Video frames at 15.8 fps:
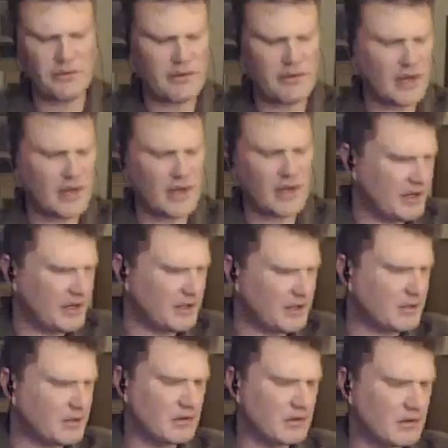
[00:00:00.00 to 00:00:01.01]
had many
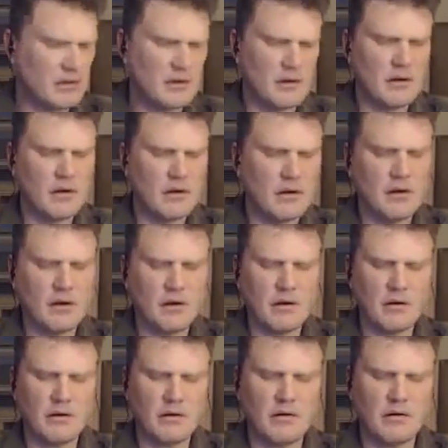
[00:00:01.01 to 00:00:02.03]

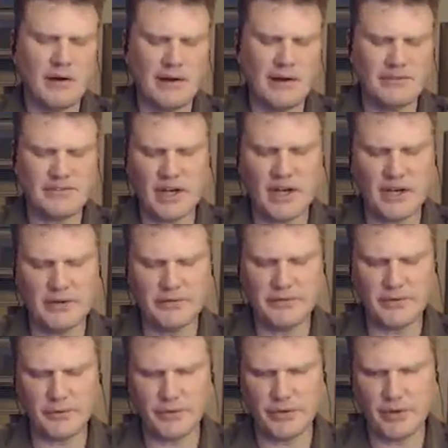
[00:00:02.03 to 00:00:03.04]

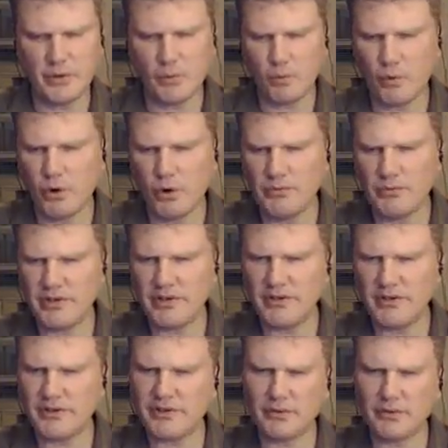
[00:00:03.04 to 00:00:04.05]
lifetimes within Roman
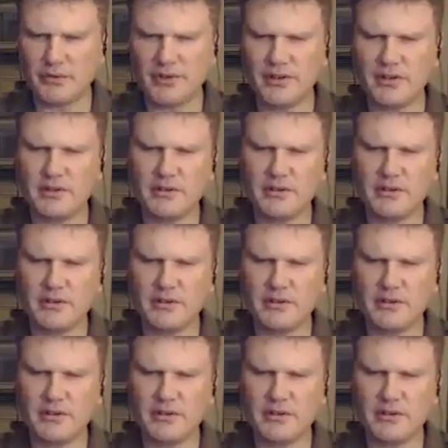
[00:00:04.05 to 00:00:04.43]
history,